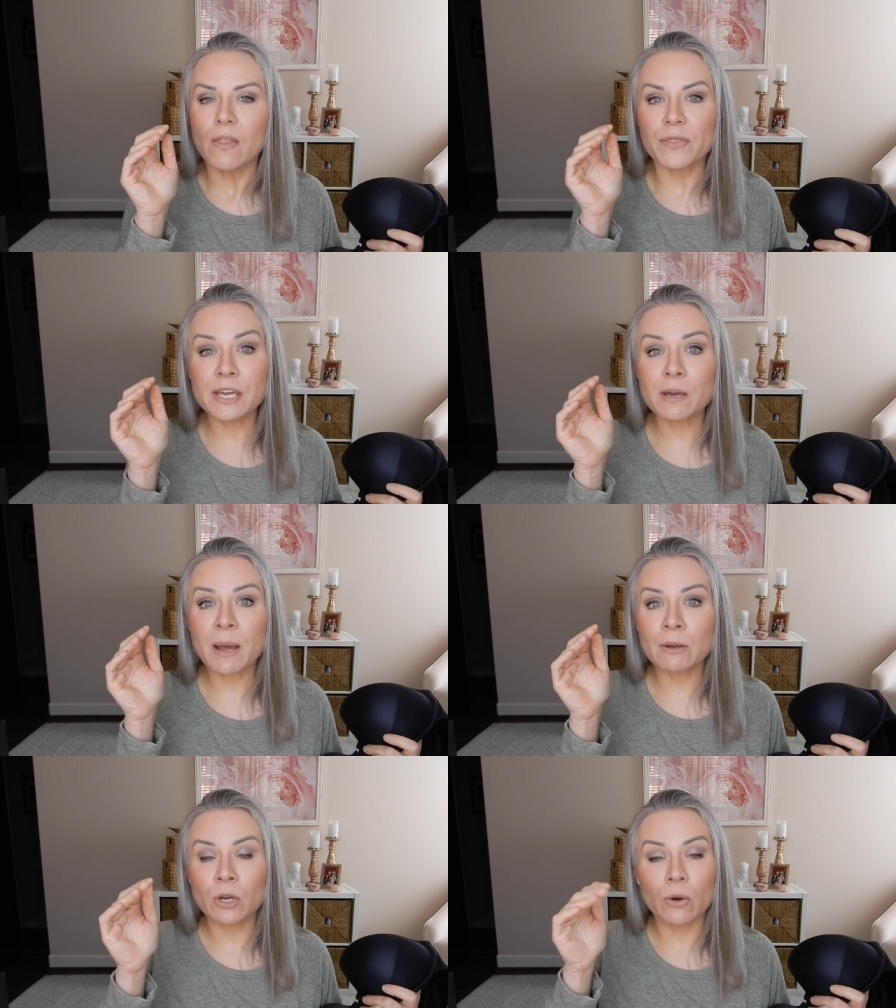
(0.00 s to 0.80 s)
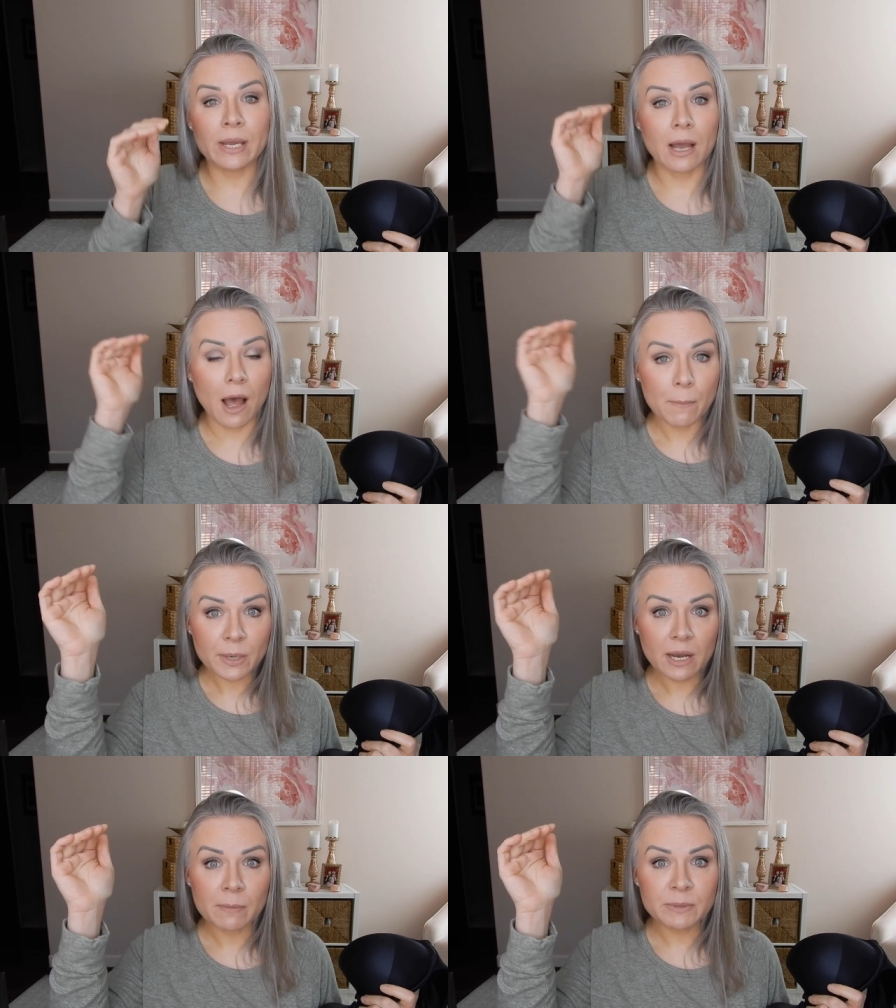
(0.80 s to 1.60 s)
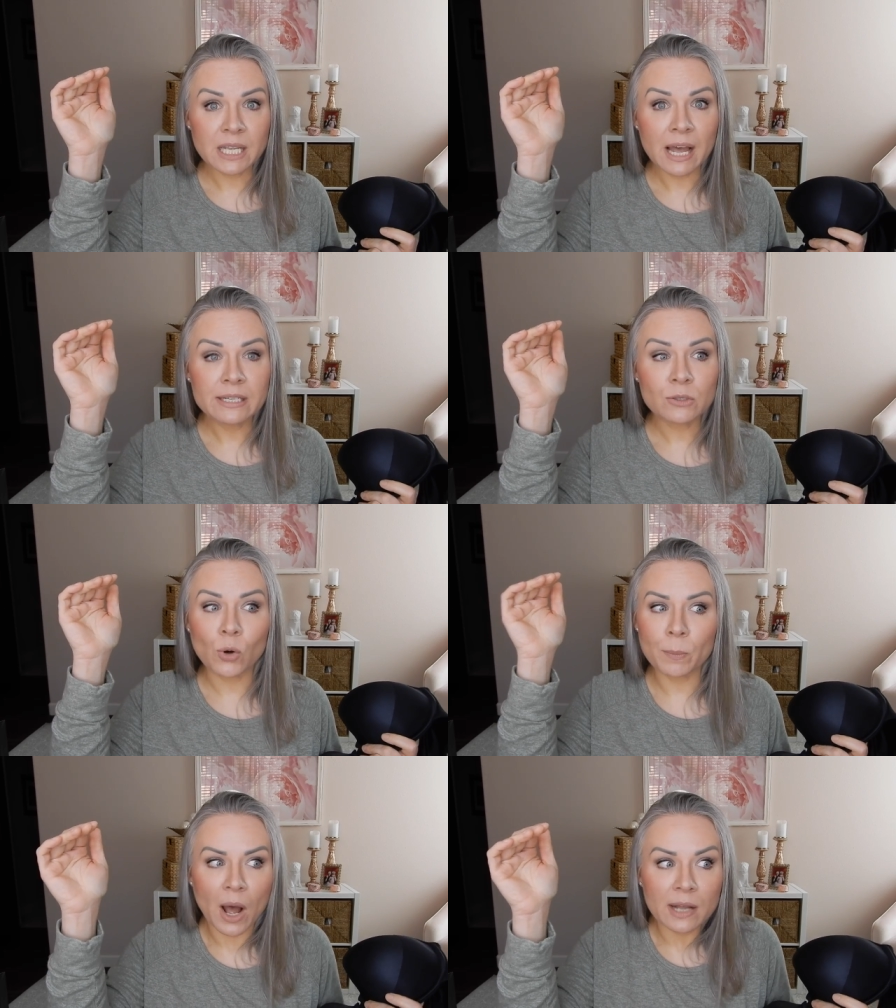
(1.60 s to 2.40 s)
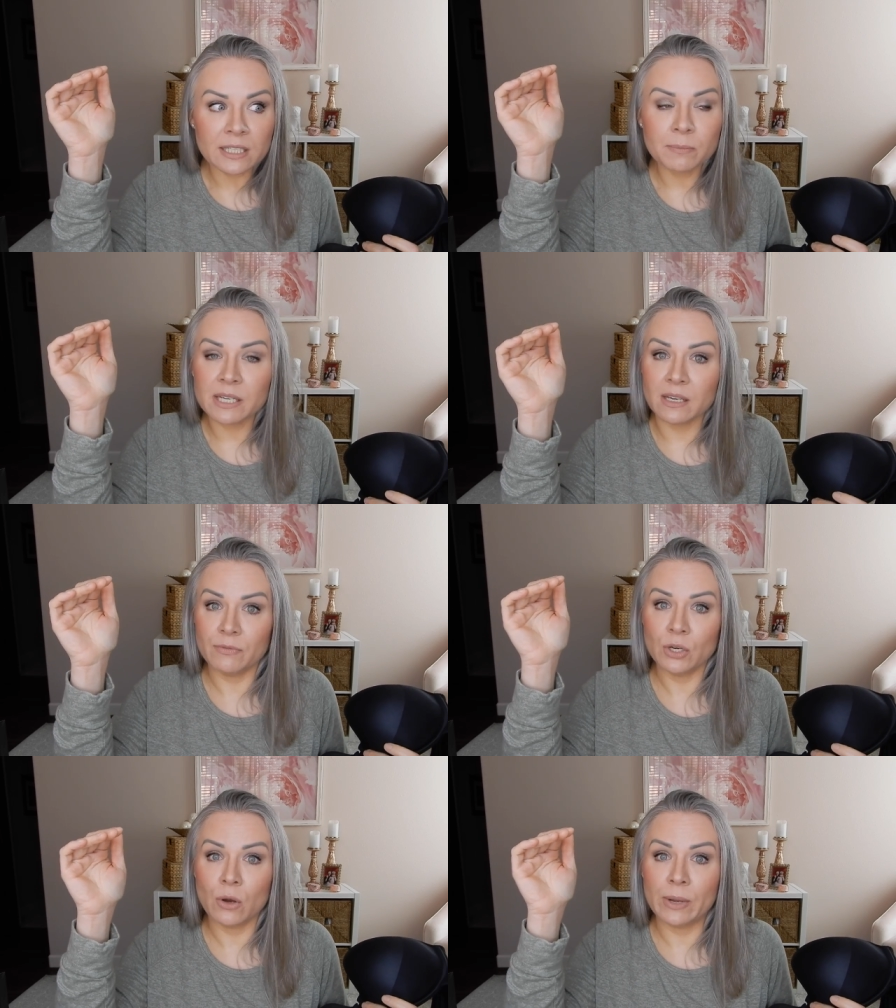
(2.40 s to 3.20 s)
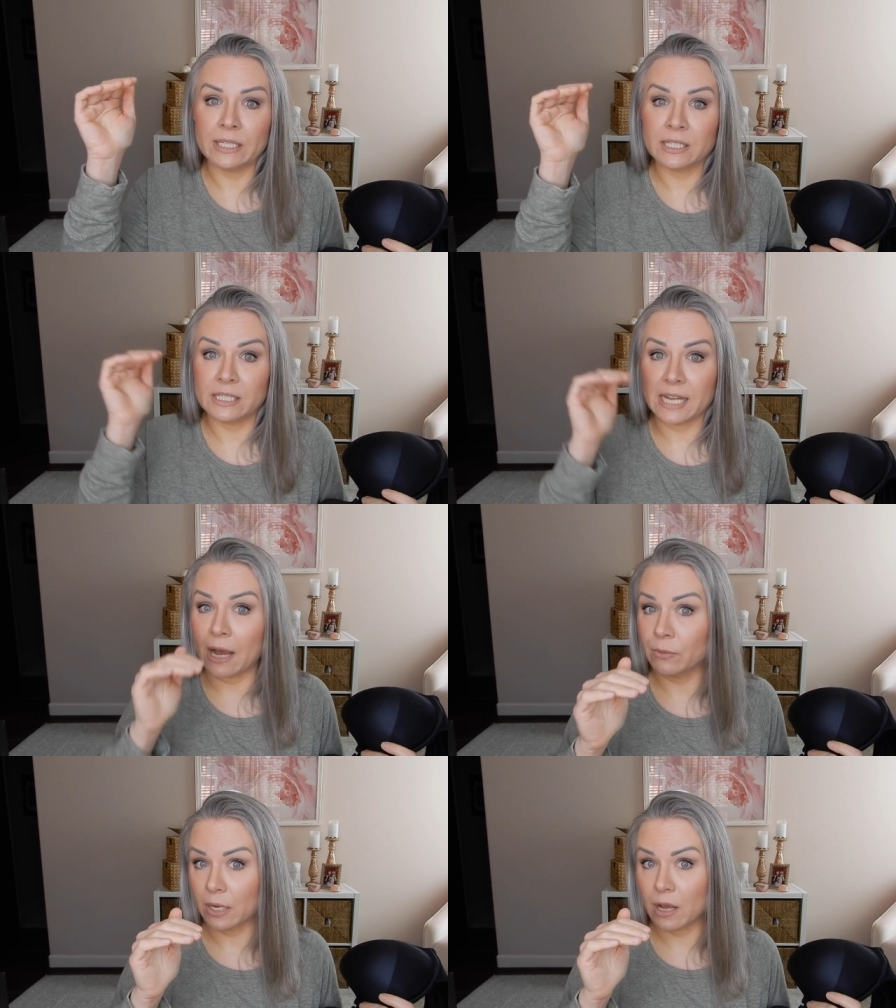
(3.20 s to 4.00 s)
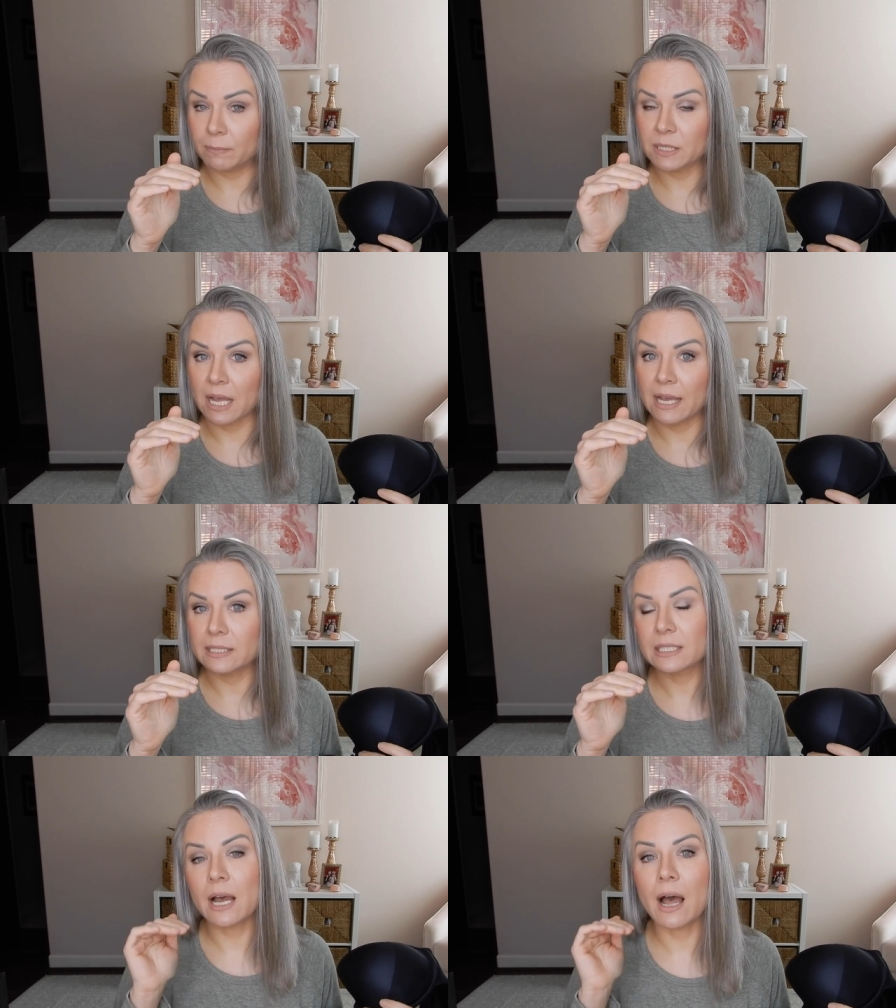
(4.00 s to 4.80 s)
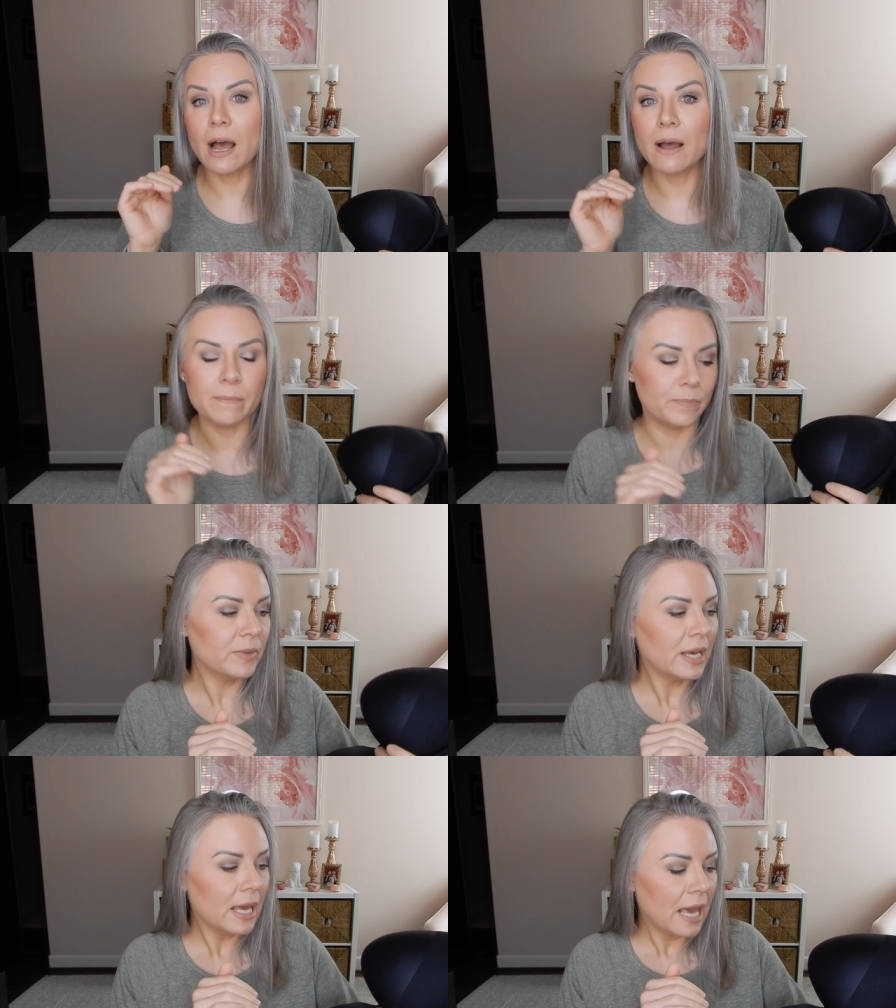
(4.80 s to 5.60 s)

think about going up a cup size or possibly even going down a cup size. Um,